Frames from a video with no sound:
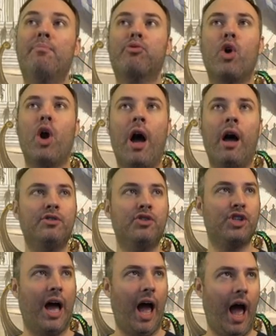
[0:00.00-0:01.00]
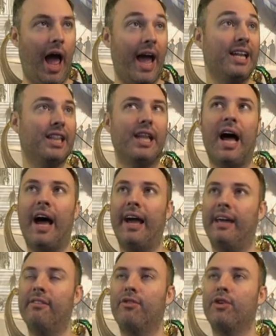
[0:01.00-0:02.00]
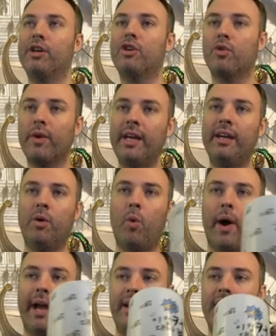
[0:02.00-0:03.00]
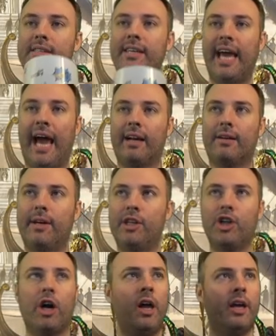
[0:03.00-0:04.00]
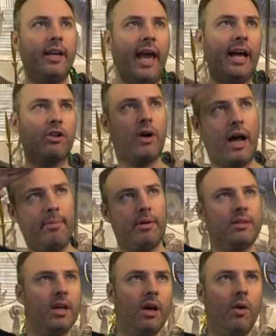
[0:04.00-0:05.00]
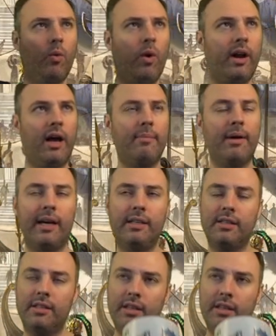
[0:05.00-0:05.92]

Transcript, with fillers: A Bronze-Hide Lion for a green and a white. It's a cat creature. Cat tribals, what up? I